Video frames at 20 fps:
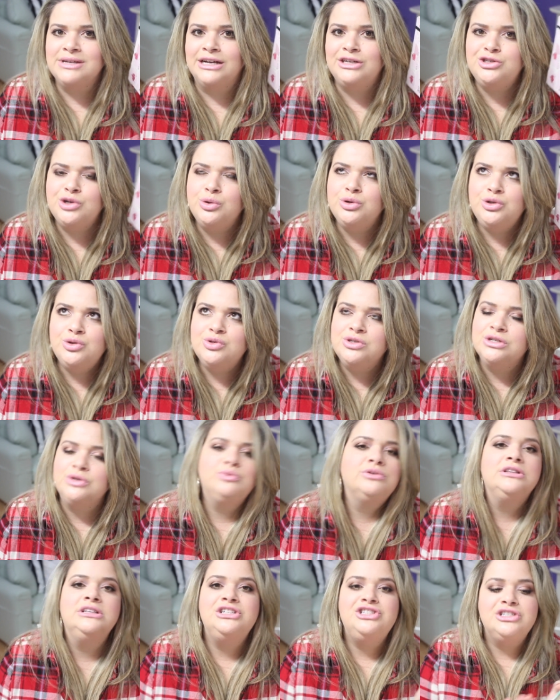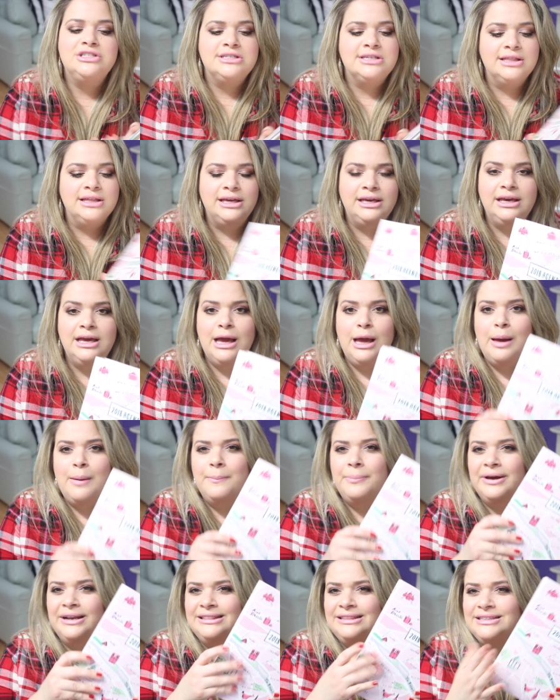I don't use it religiously,
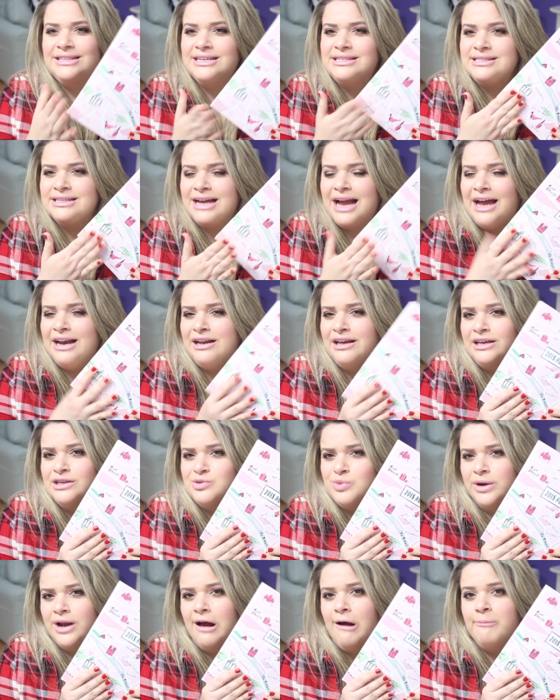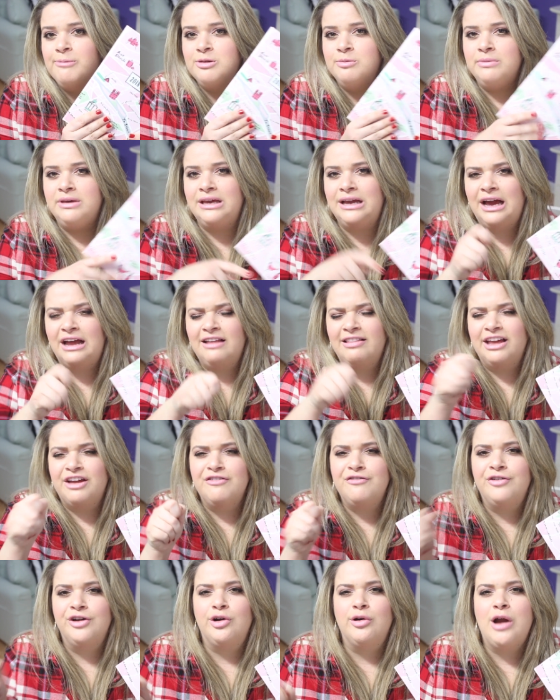but this kind of is what helps me kind of like
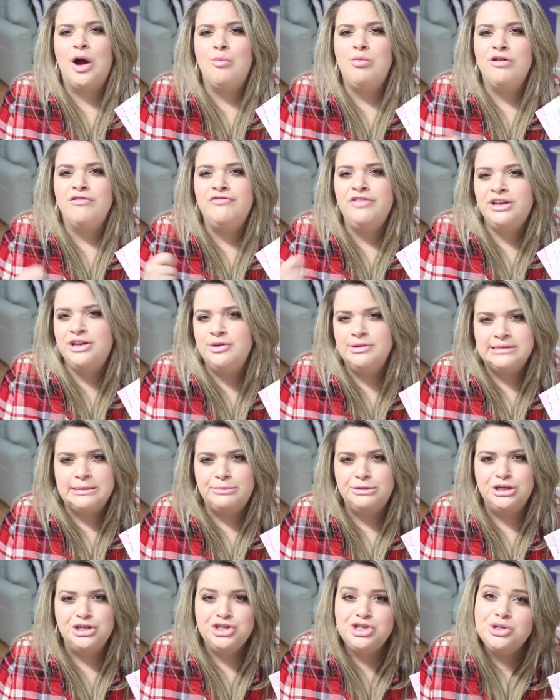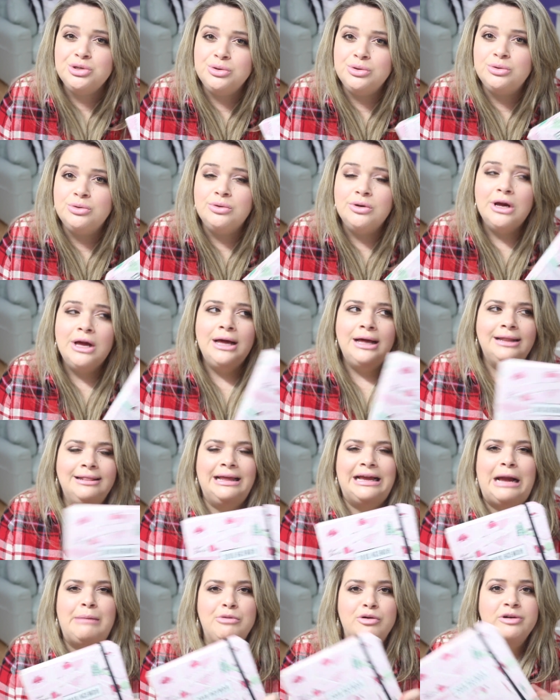figure out what videos I'm gonna do.
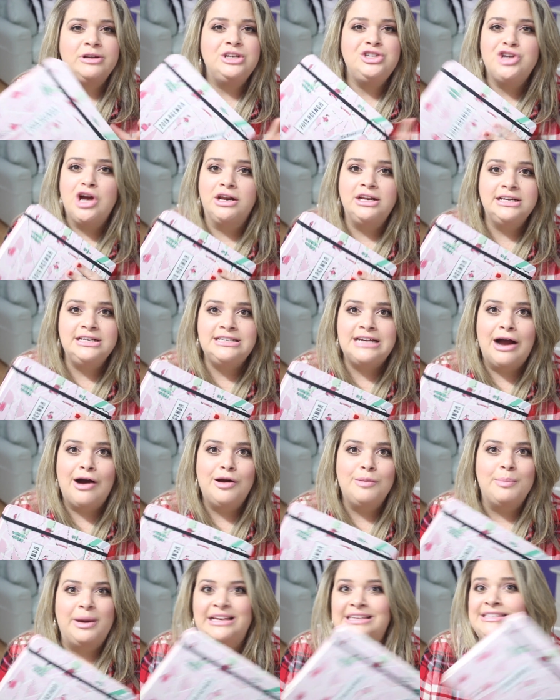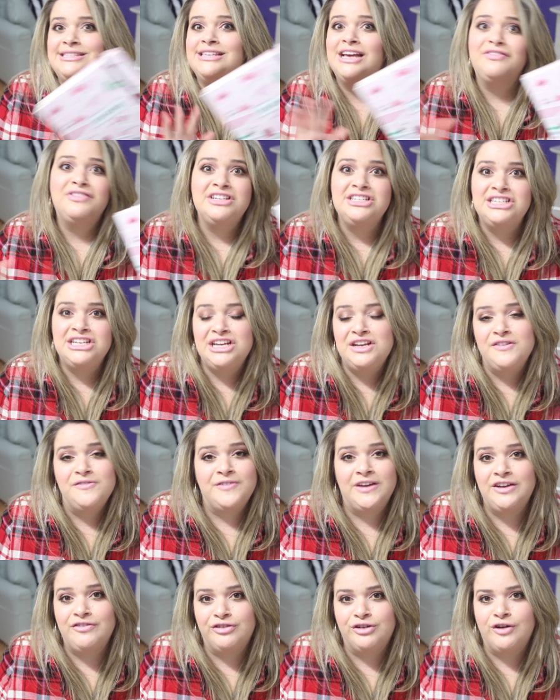Like I'm already jotting down my 17
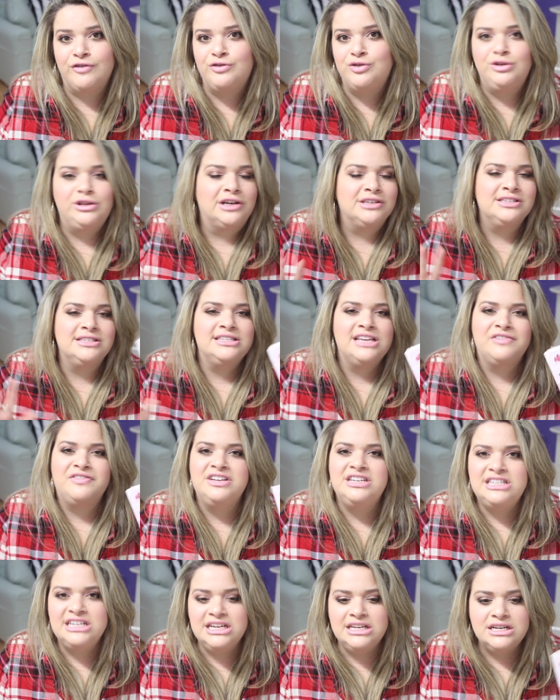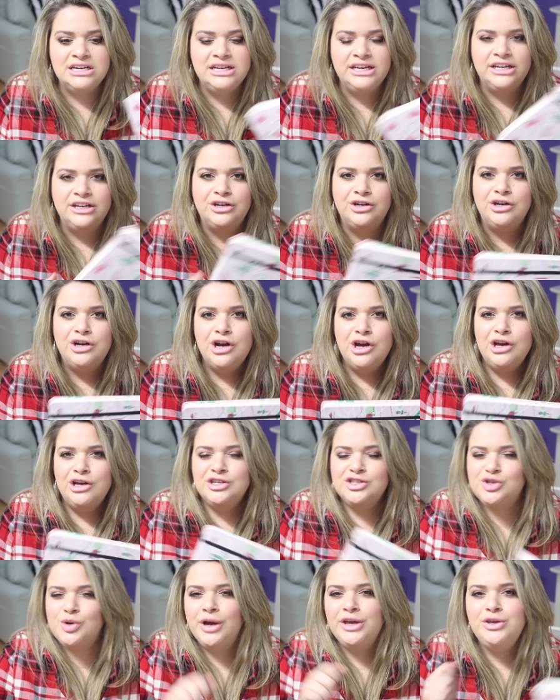favorite of 2017 in here.
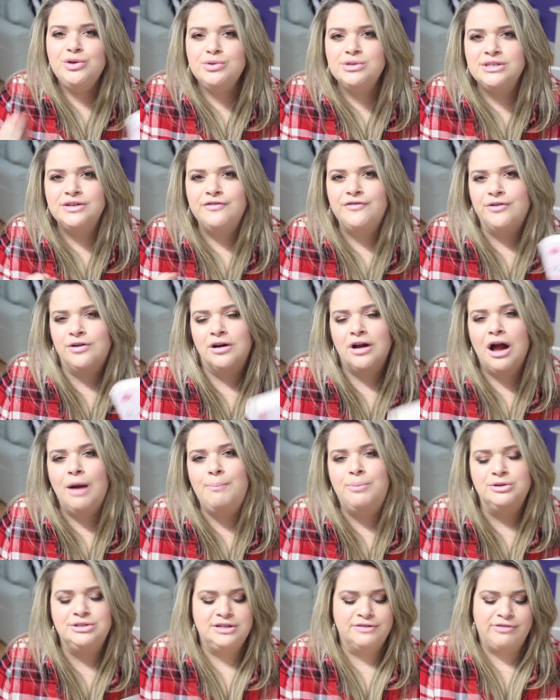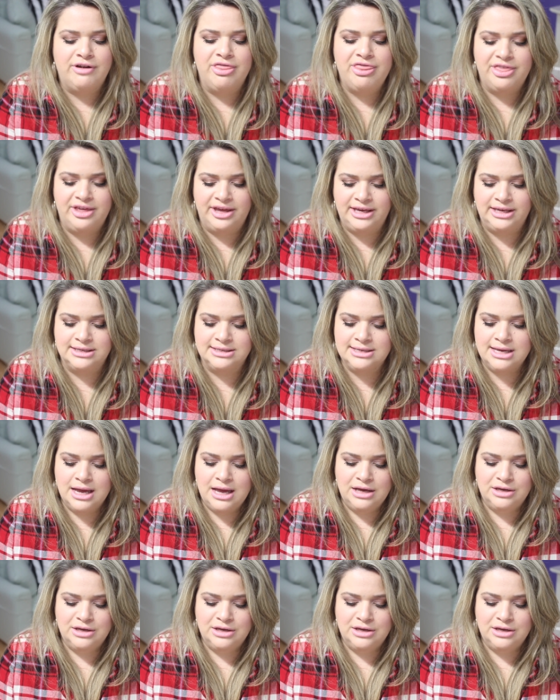So I use it for a couple different things.